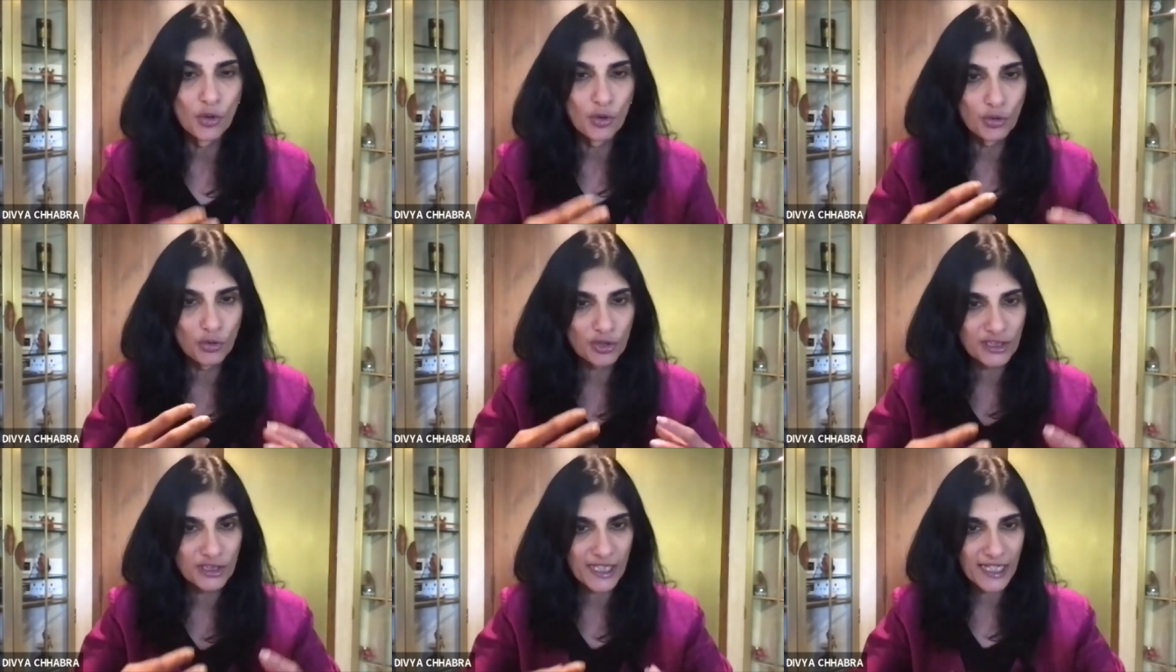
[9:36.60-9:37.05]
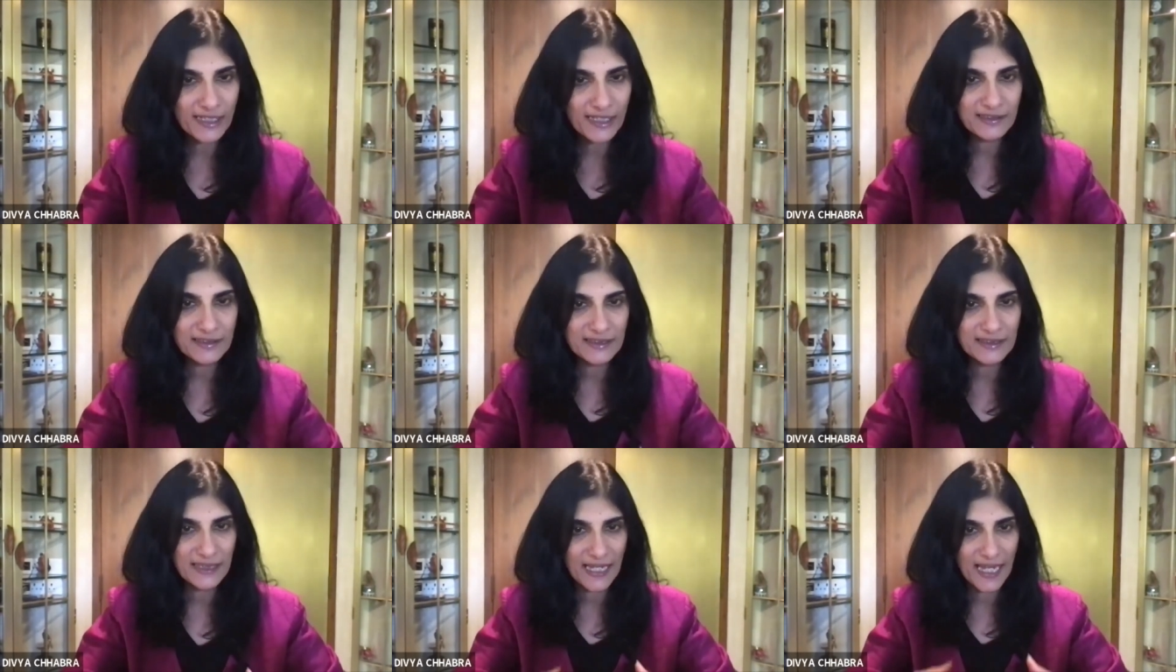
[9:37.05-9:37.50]
who
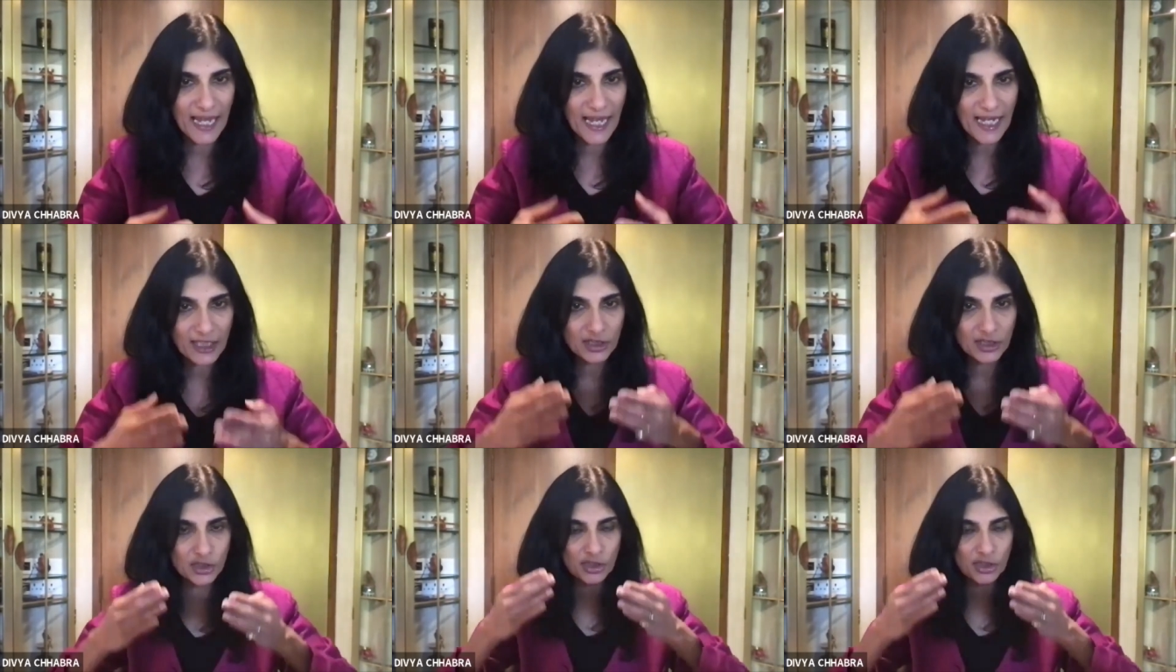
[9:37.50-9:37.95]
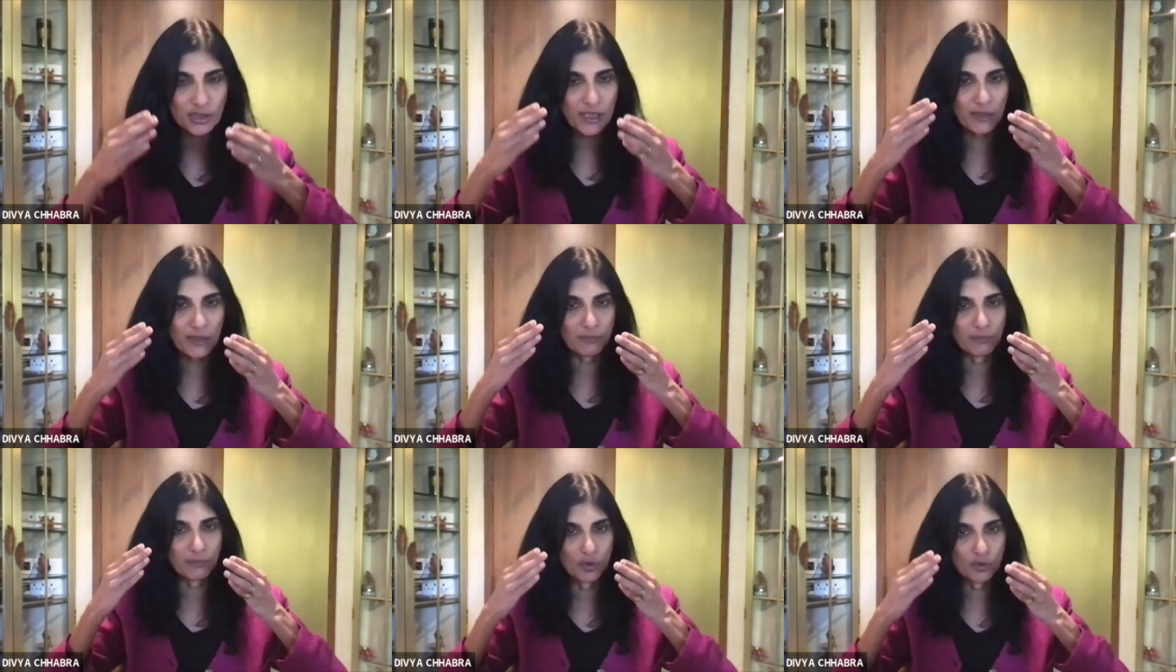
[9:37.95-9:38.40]
takes an action
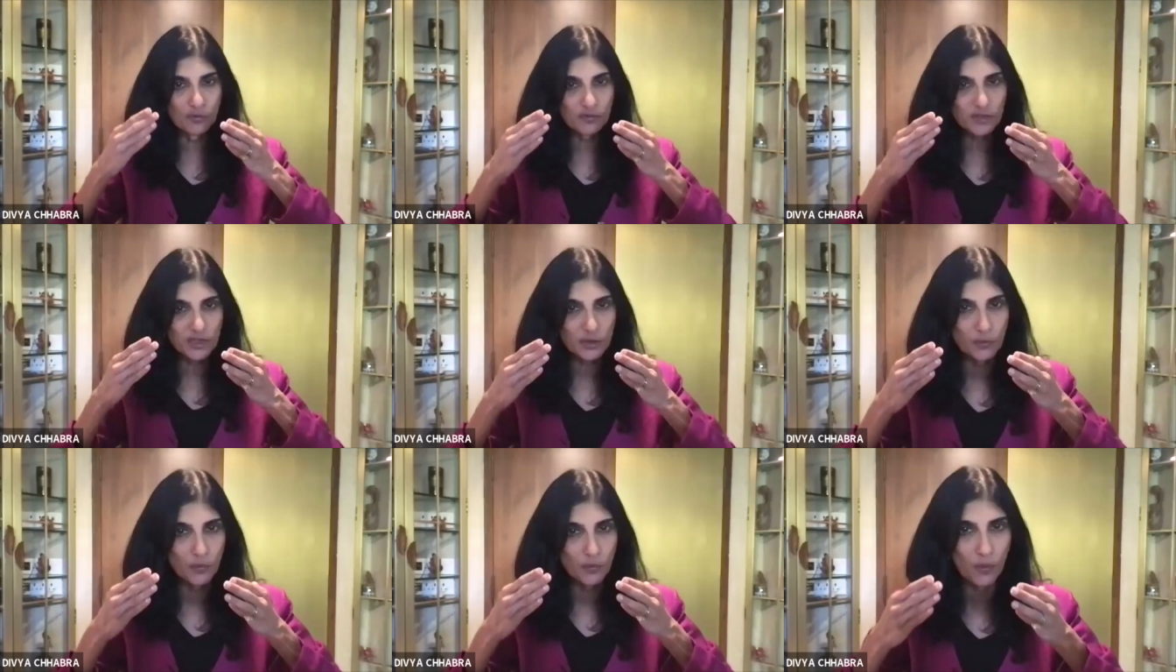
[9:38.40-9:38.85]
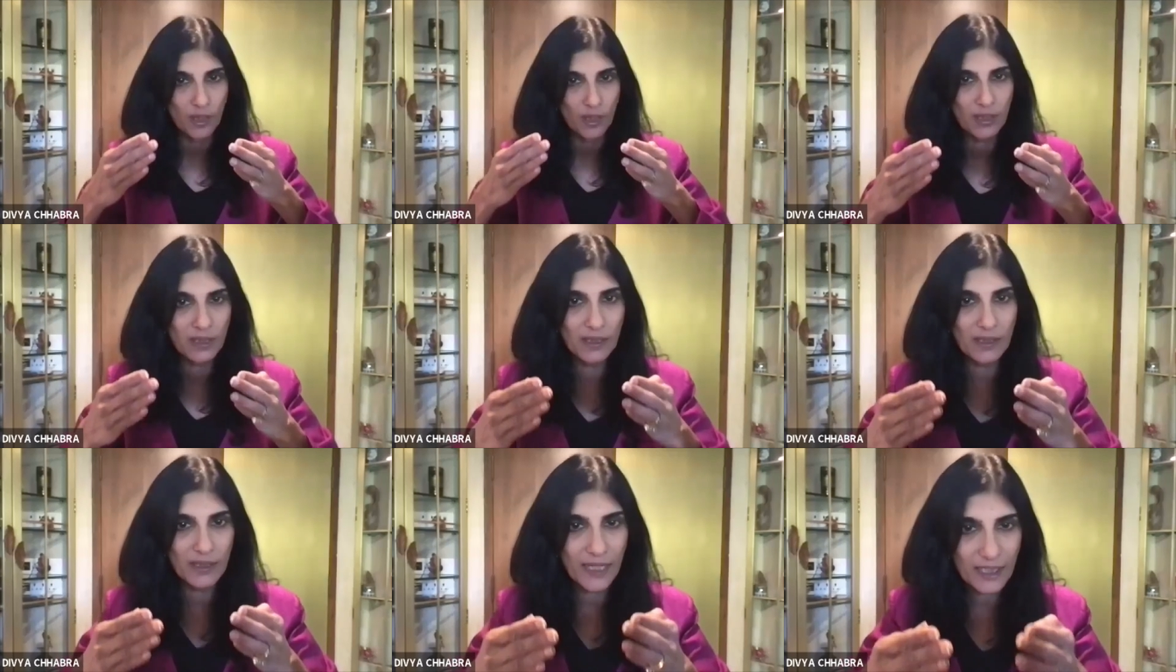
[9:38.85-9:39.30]
and moves in
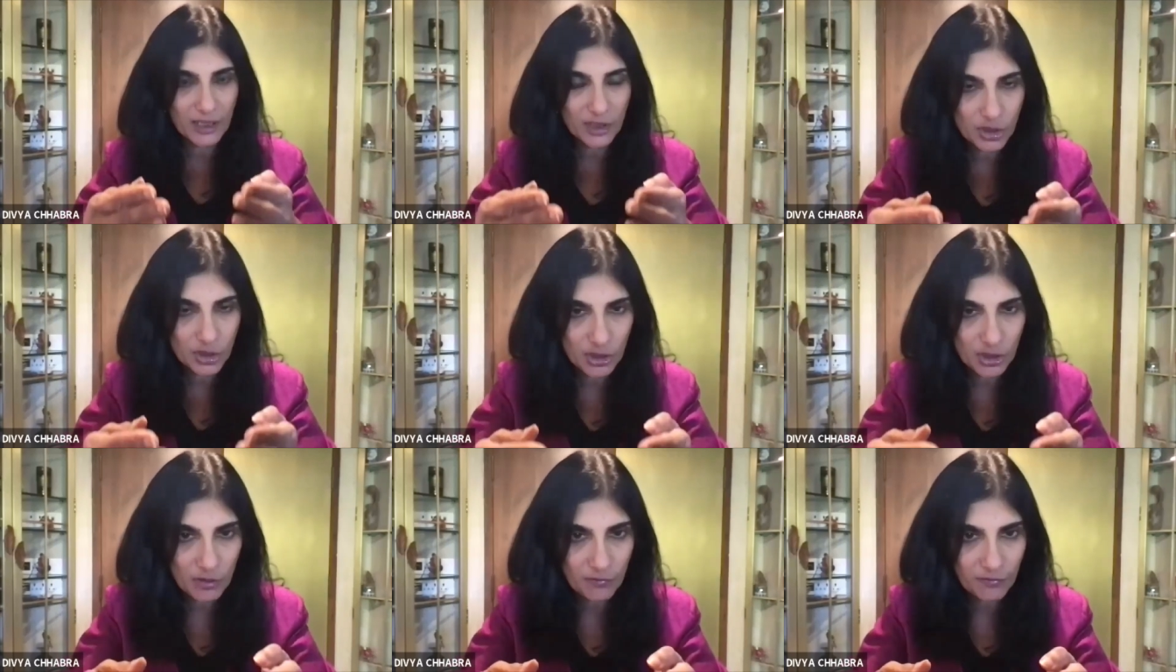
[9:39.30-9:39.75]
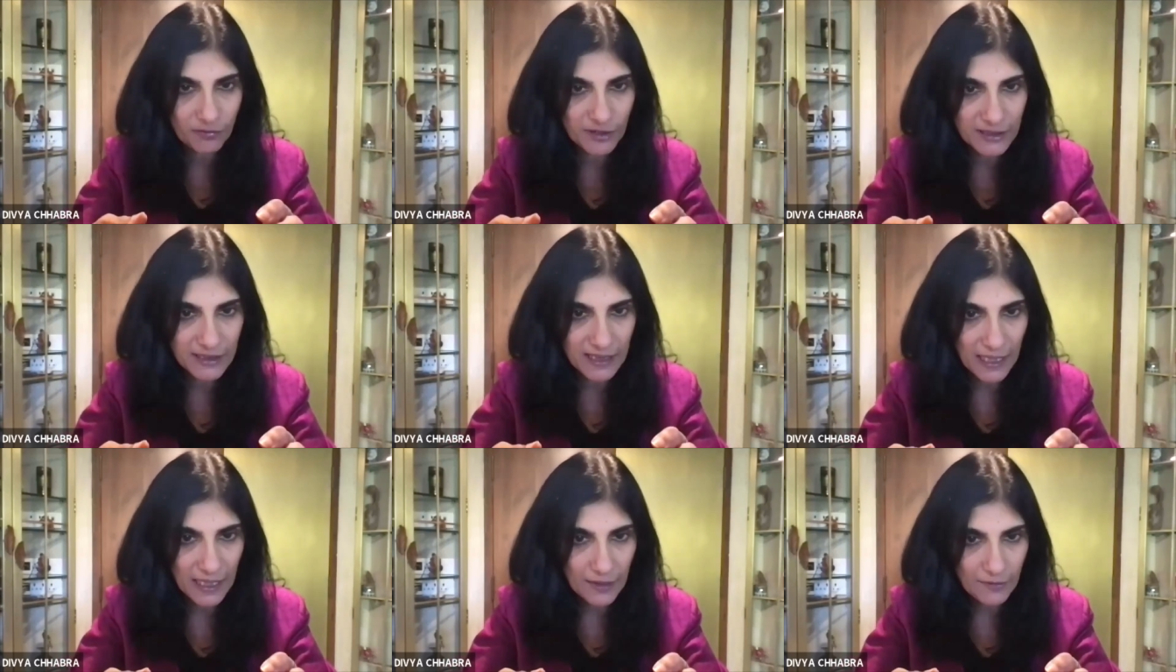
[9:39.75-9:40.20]
one direction of his
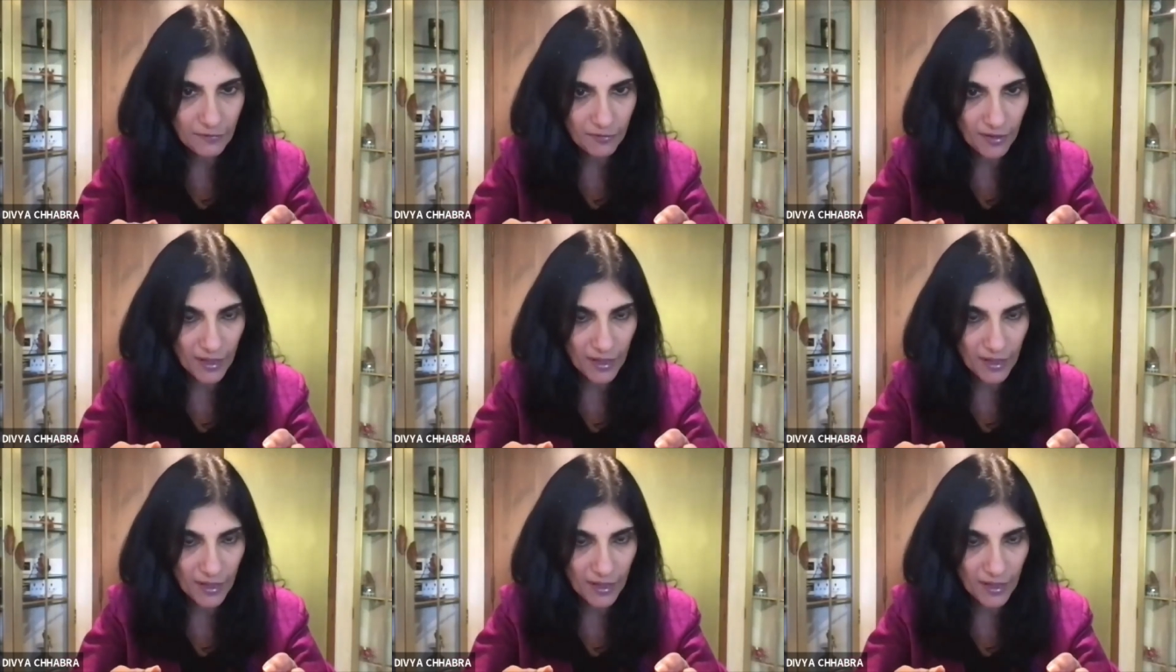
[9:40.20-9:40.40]
life